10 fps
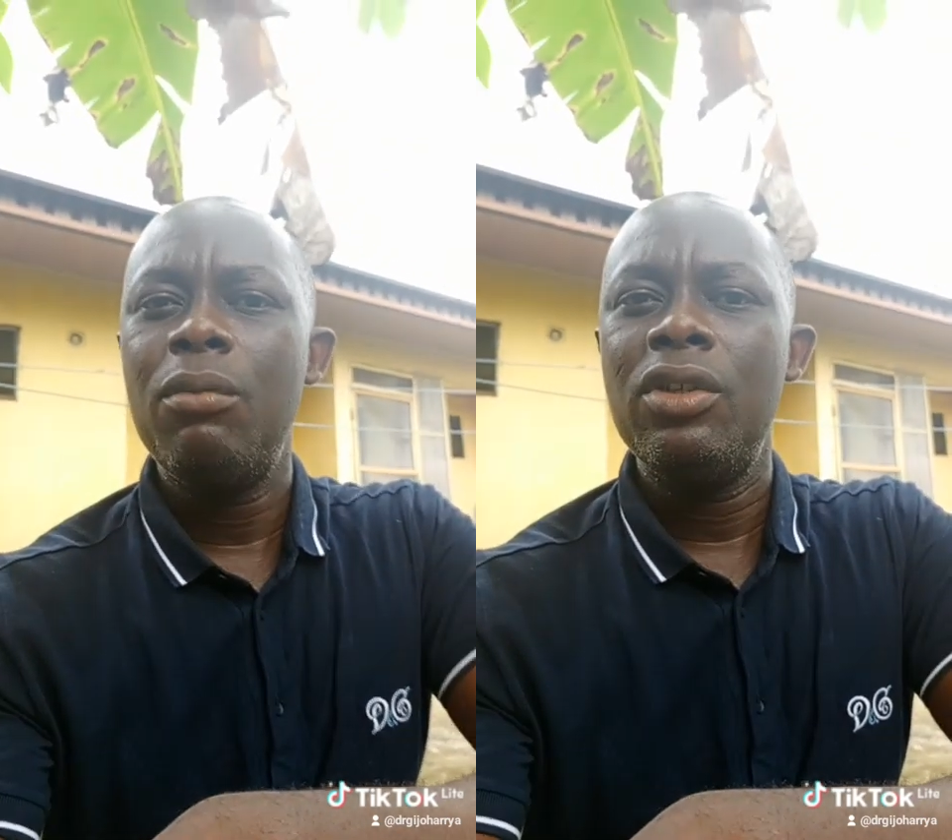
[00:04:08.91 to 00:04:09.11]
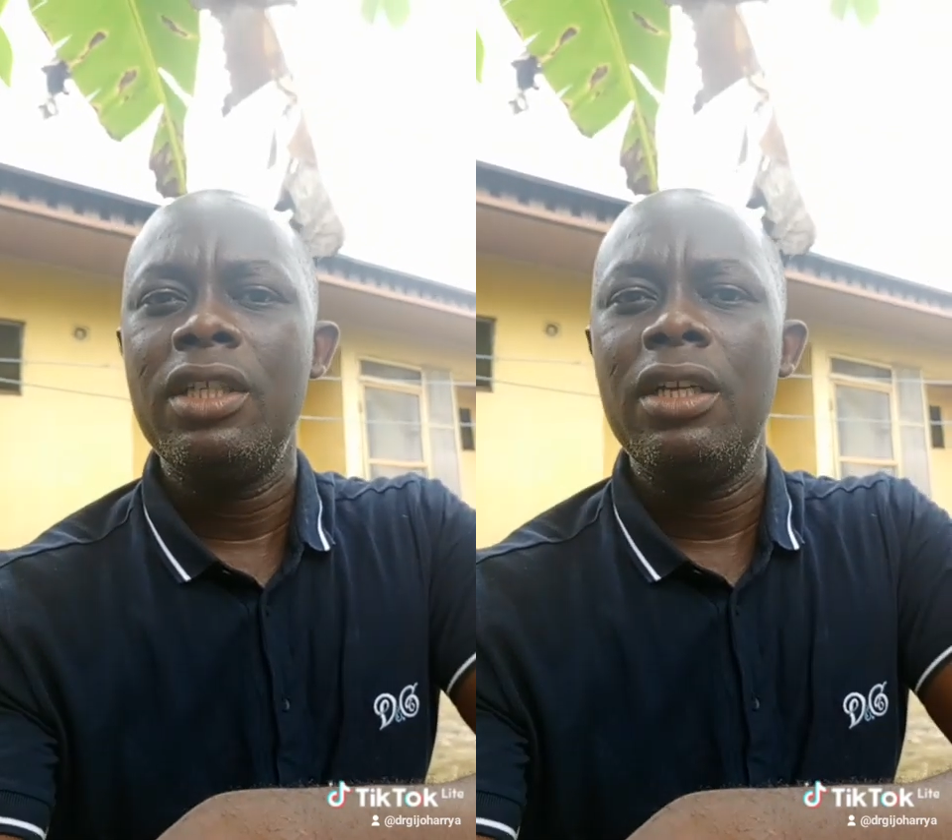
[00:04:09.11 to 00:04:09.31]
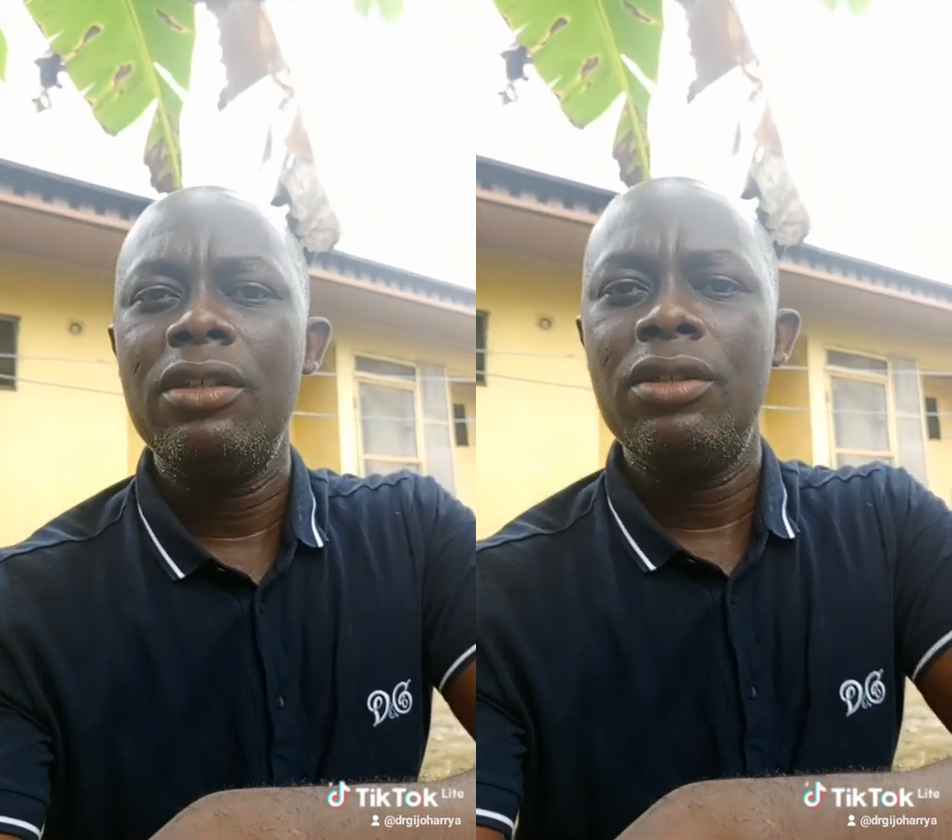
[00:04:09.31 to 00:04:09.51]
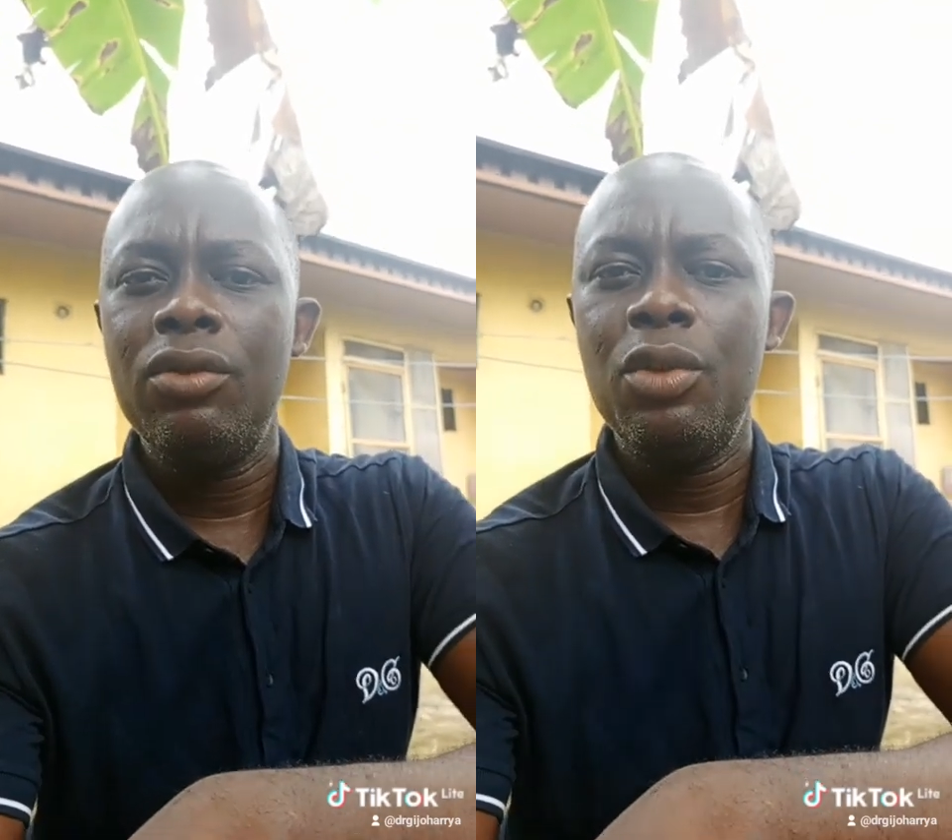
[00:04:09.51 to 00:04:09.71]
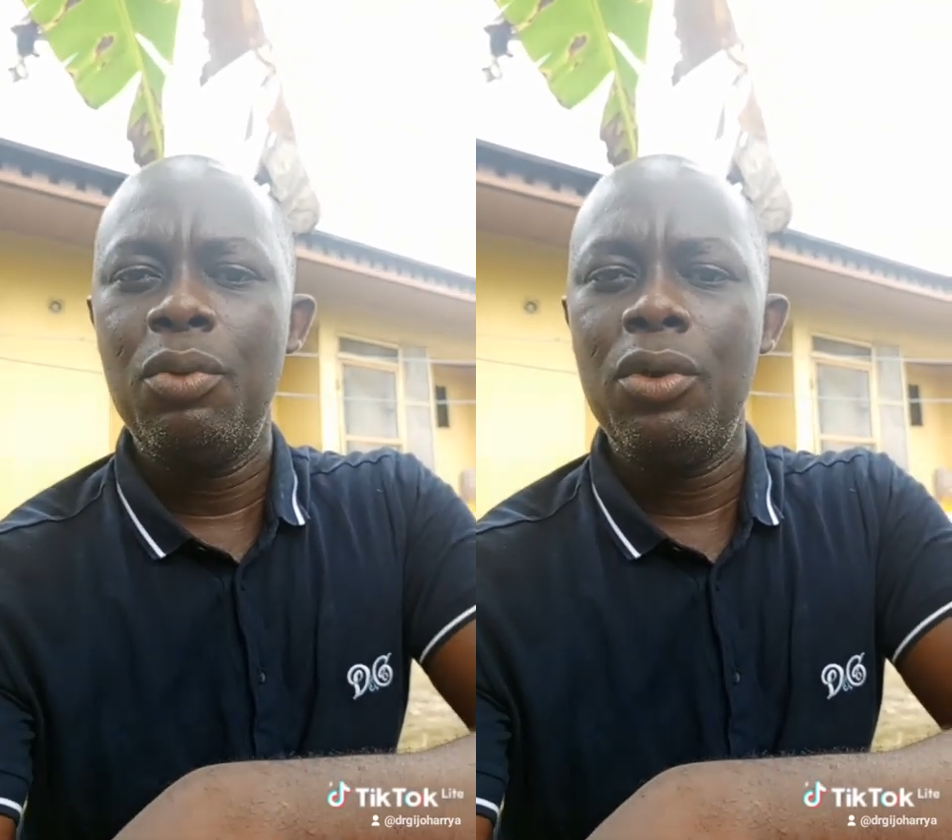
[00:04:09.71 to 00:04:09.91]
motile
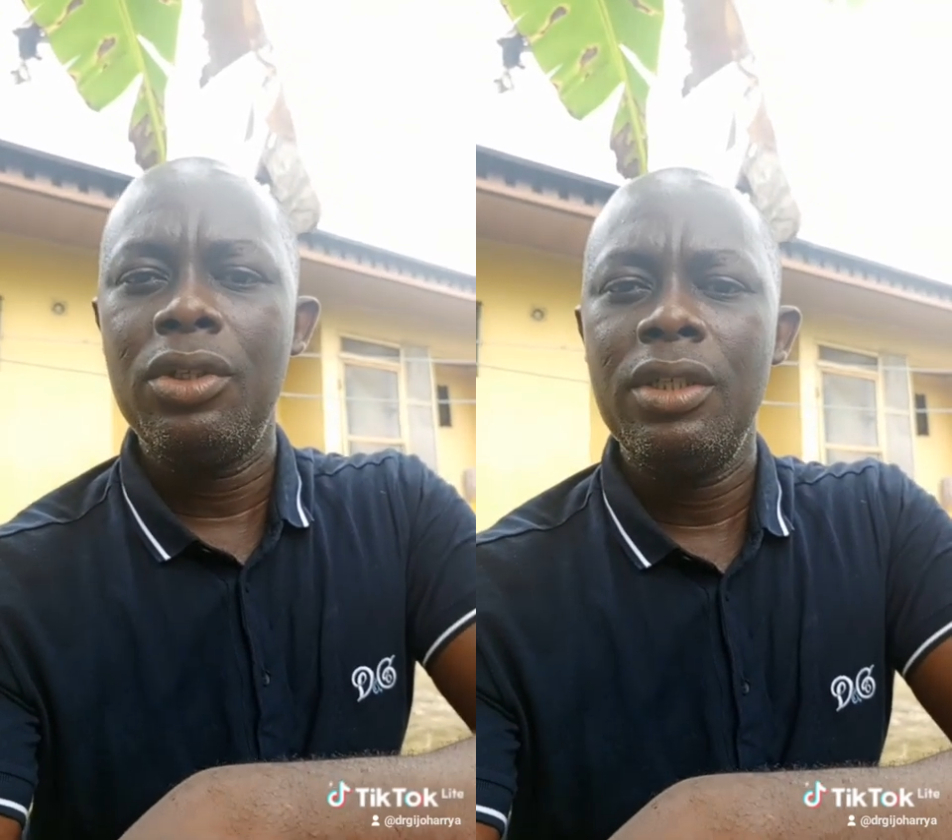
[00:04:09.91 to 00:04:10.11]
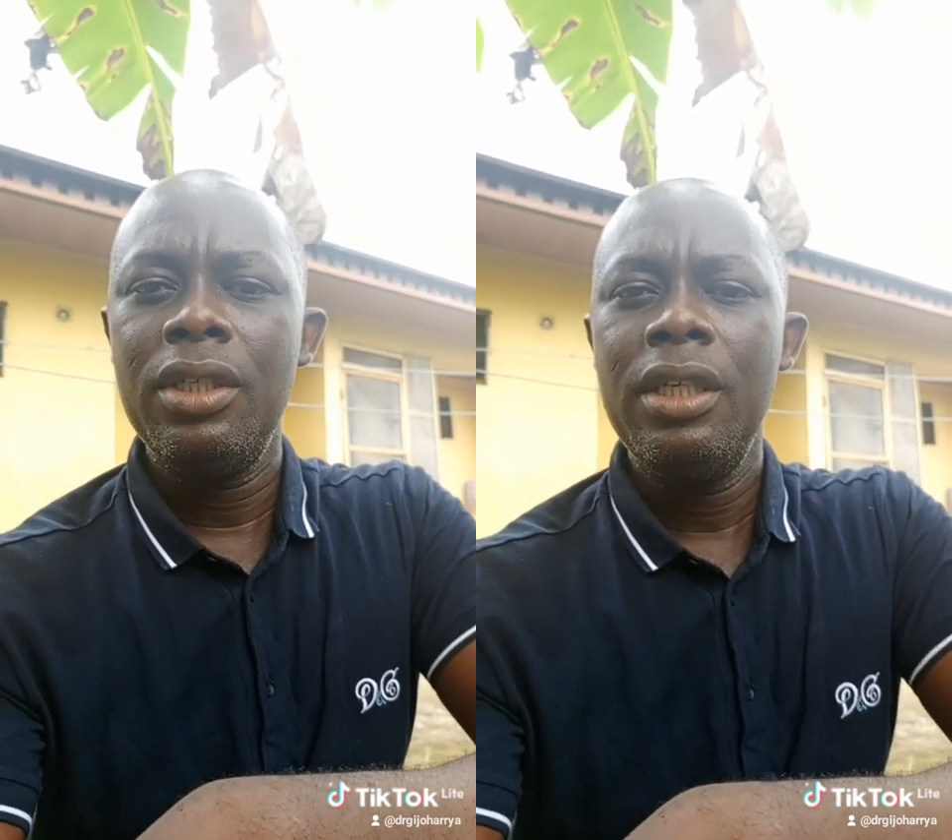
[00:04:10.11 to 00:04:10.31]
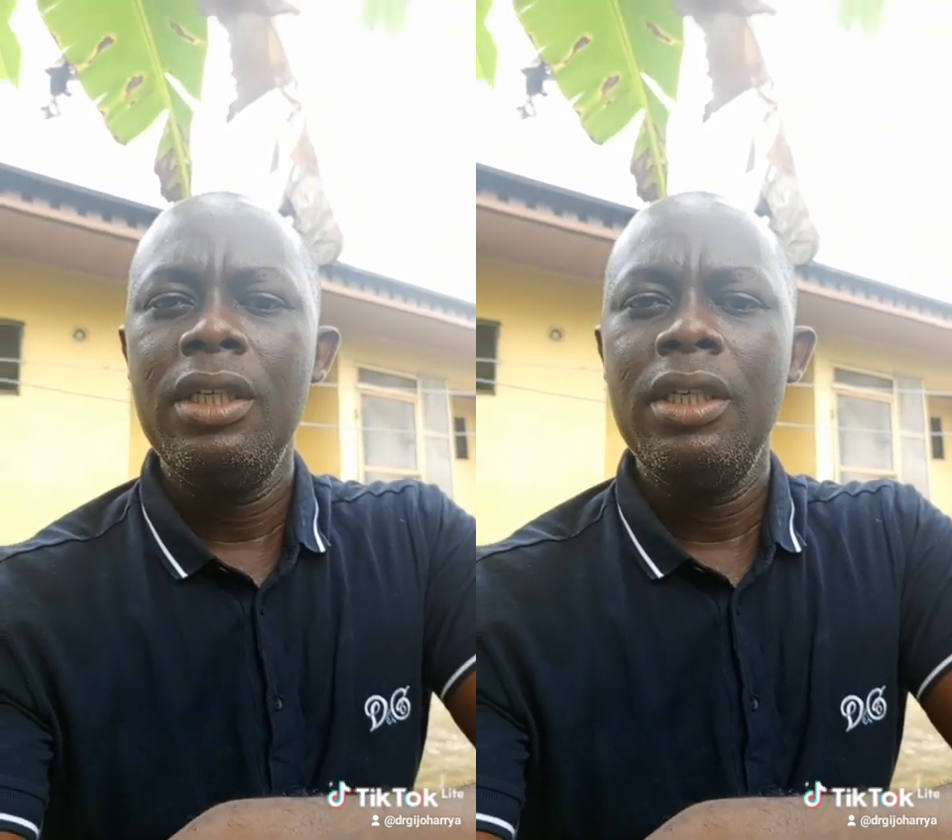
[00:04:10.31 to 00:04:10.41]
zoospores.